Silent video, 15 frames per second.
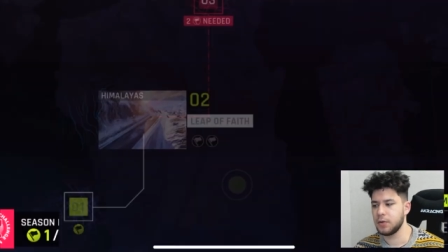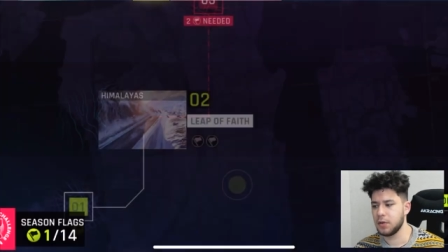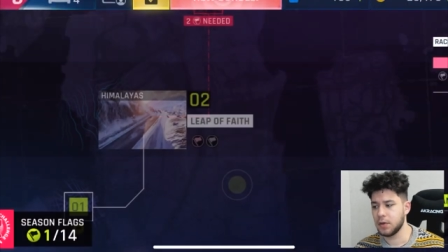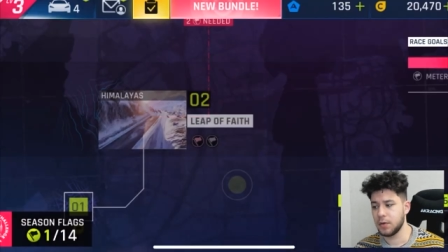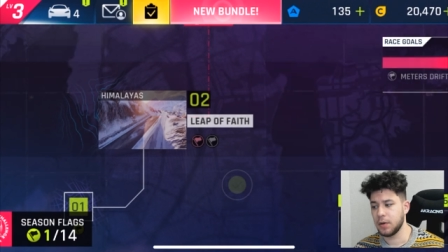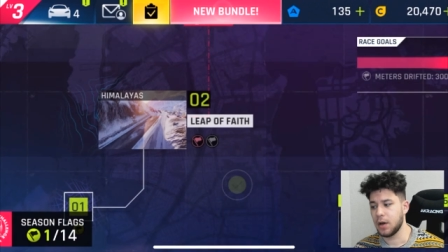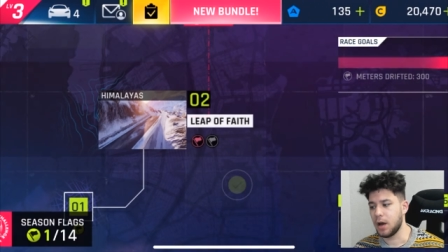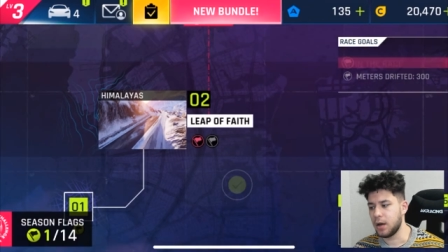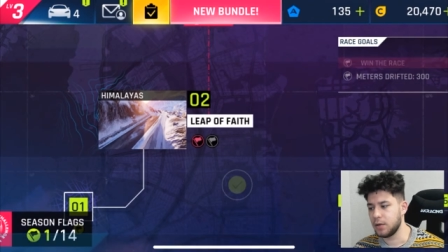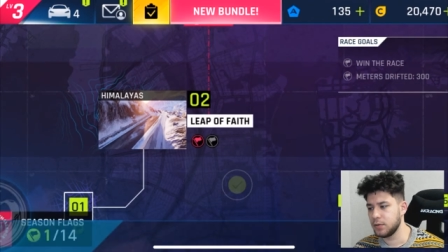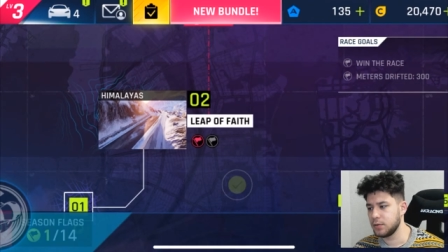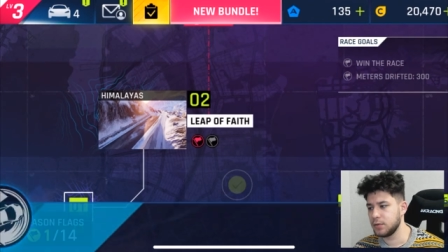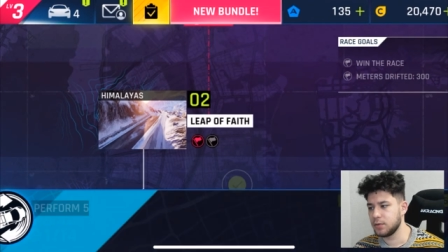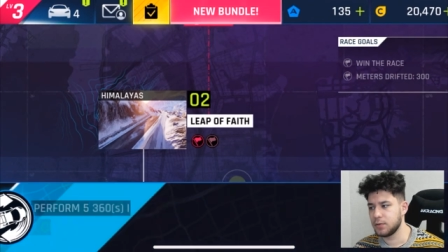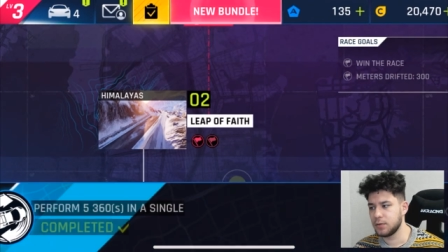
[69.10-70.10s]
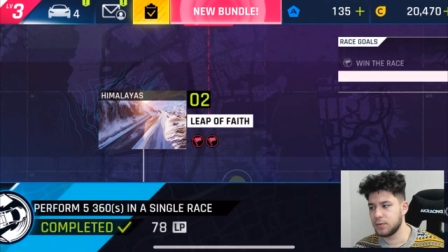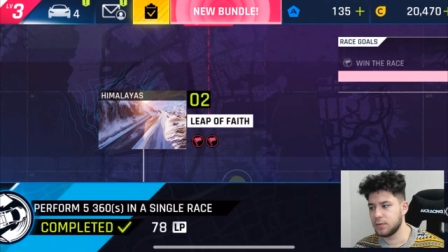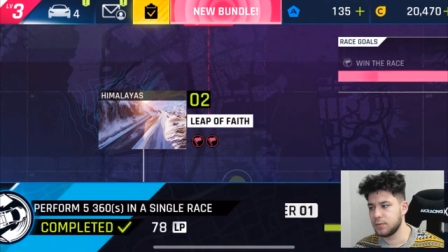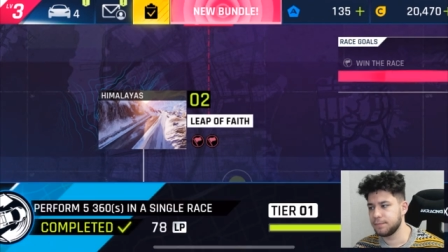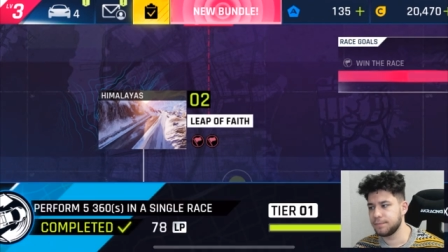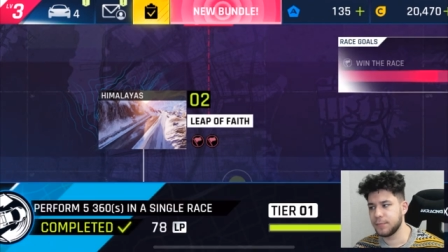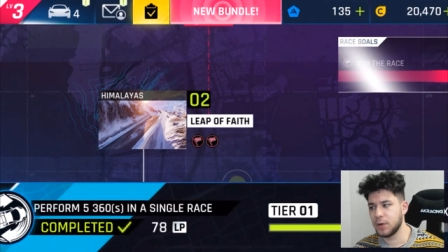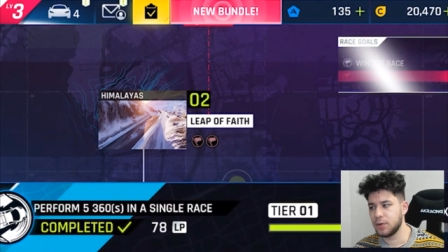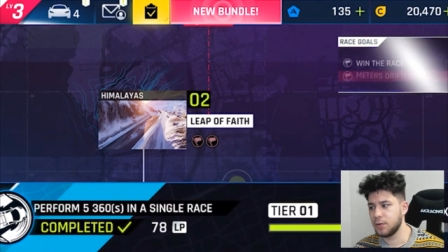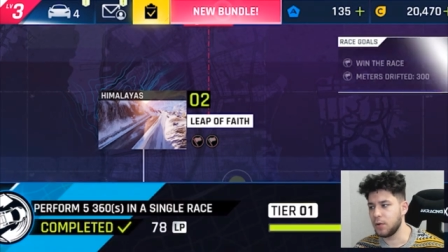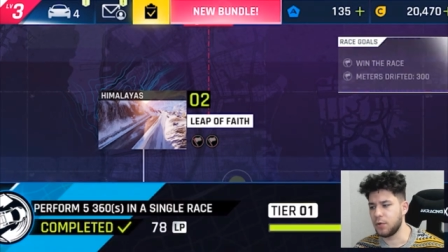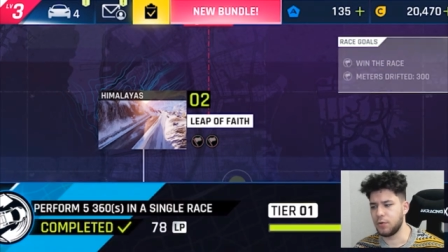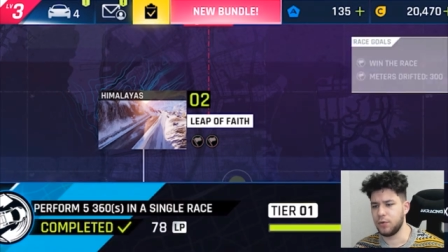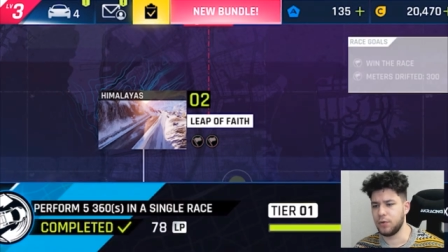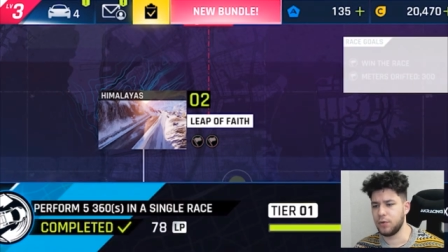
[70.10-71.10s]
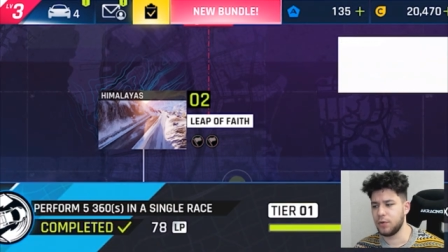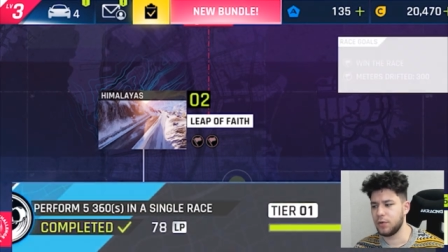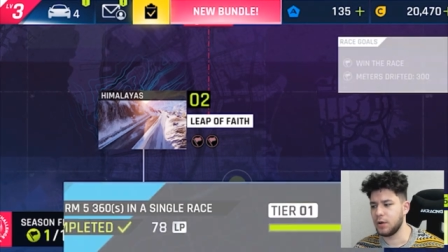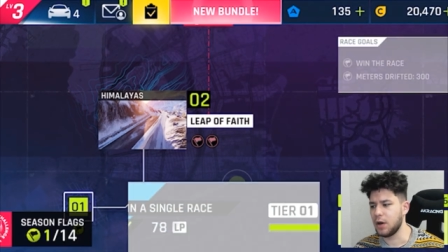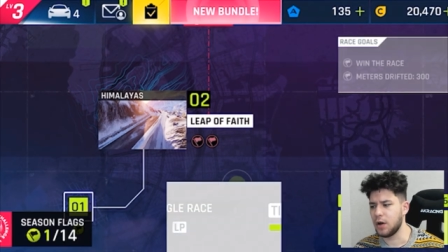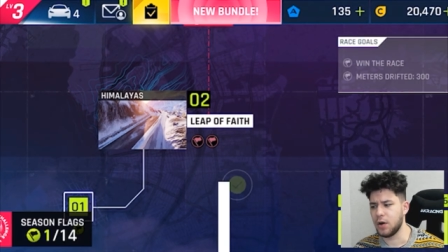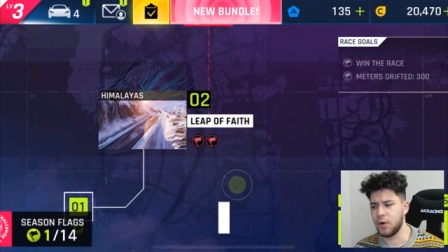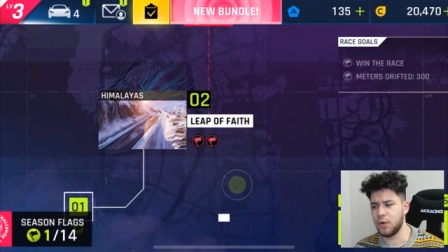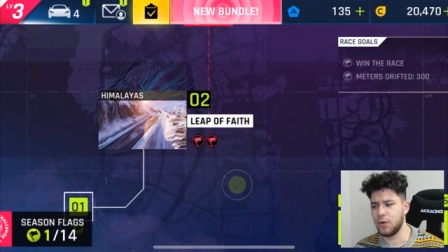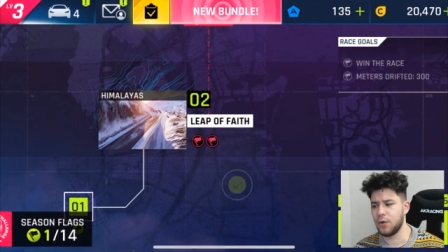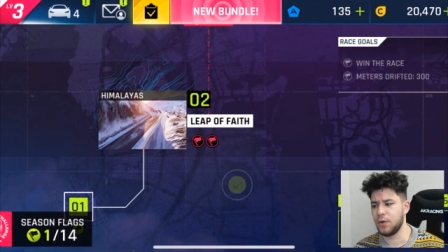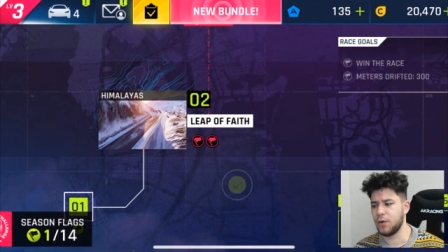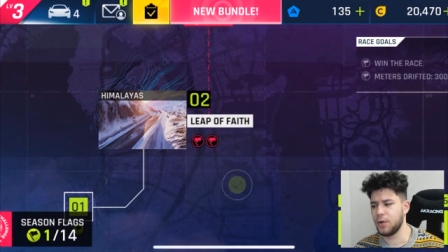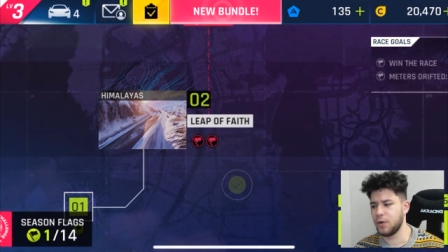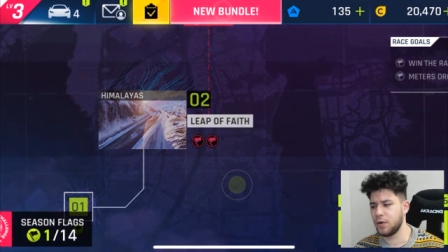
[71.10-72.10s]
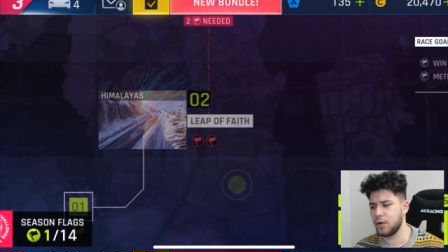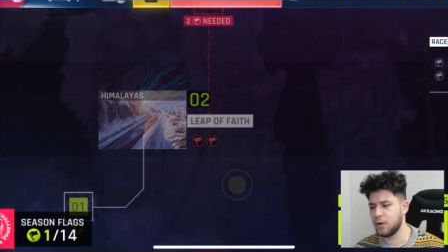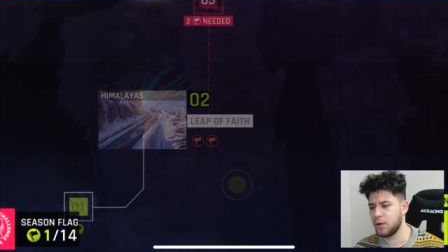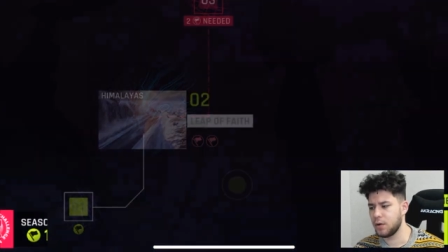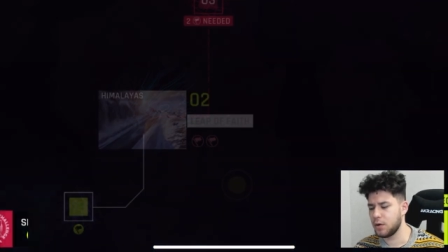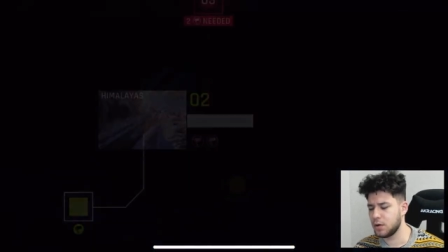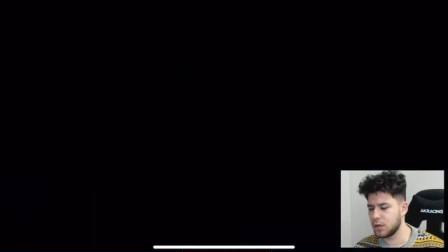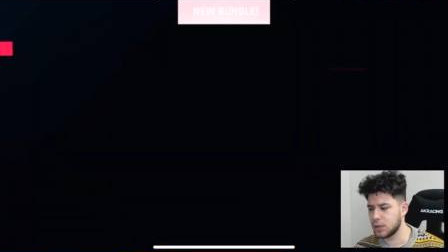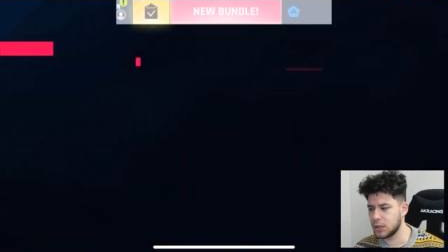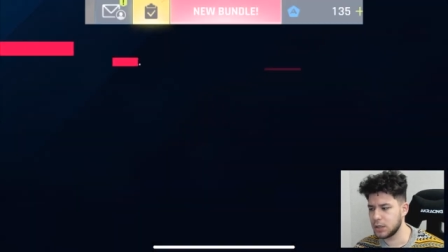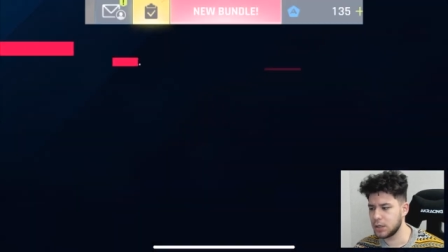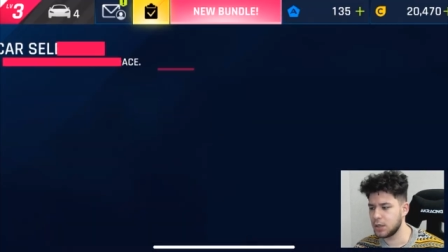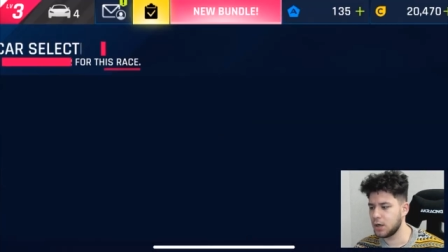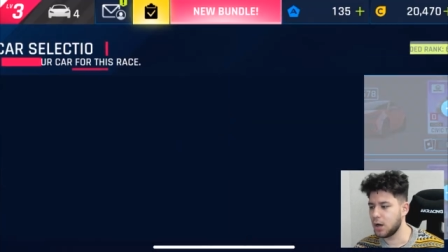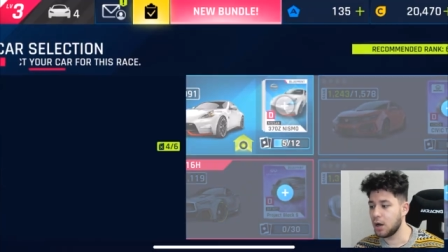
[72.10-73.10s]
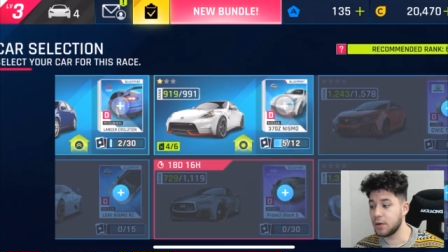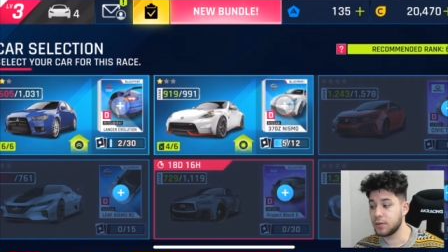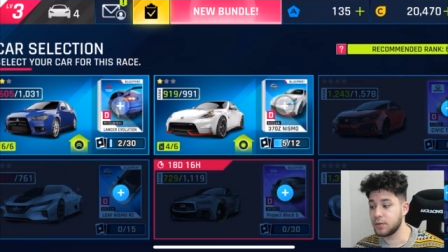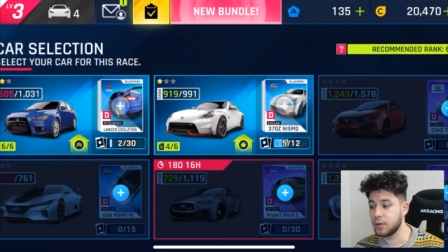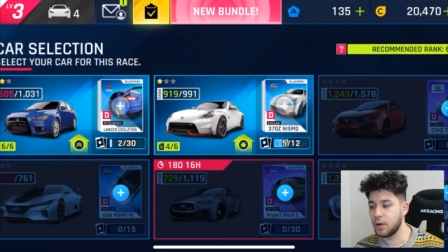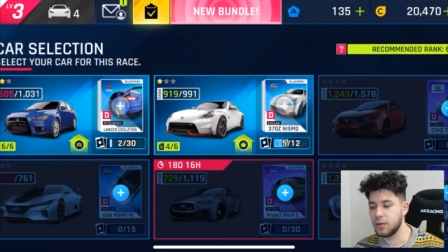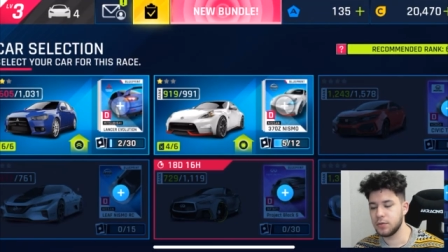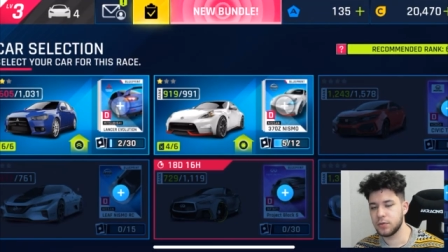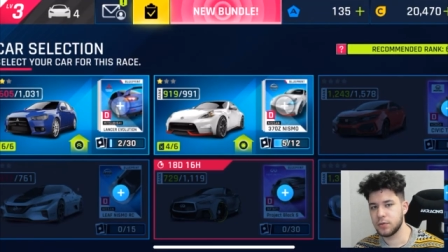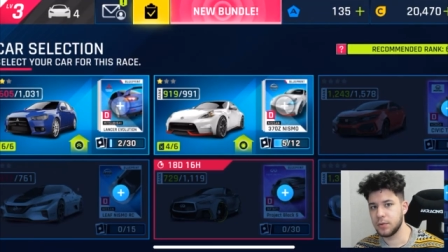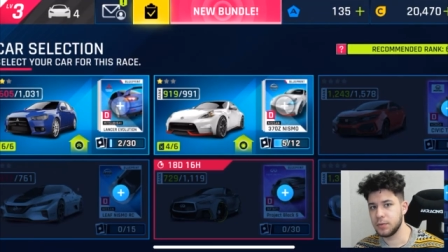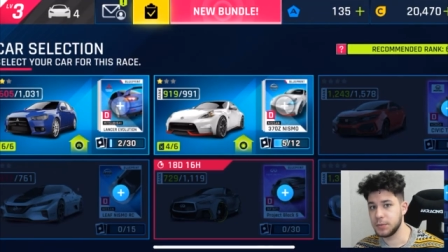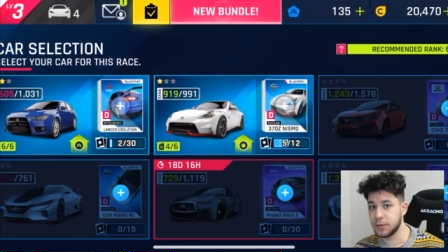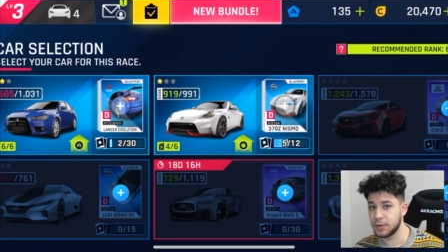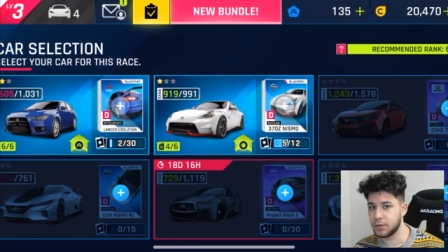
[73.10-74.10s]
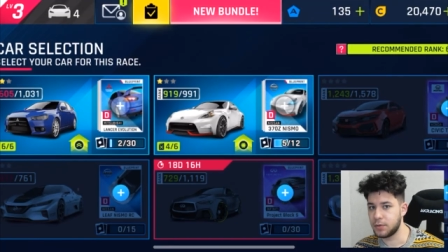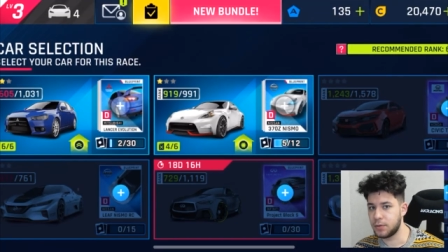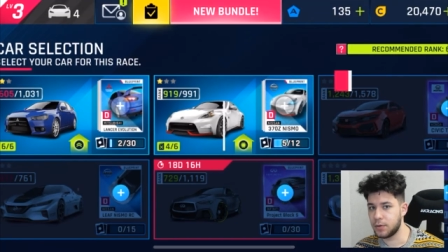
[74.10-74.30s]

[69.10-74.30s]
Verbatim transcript: Oh my god. No, no. I would like to take a